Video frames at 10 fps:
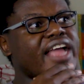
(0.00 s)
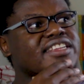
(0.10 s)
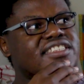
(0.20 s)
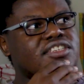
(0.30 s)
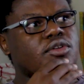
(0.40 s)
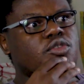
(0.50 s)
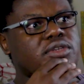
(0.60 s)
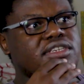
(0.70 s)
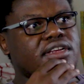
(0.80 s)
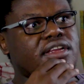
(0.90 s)
I see it on
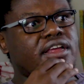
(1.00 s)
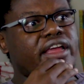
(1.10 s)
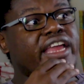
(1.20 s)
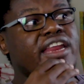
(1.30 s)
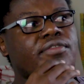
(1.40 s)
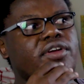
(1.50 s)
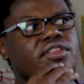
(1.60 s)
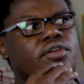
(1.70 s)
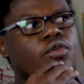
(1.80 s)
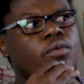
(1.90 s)
Twitter and everyone
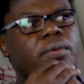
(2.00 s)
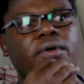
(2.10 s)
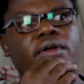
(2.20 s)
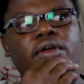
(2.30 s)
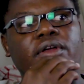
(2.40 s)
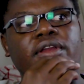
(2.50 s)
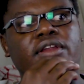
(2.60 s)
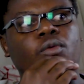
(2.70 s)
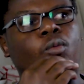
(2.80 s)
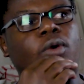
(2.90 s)
in the group,
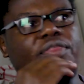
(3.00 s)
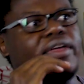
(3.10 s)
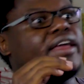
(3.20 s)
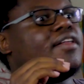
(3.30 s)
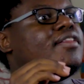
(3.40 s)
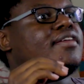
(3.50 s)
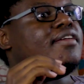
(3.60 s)
what the hell?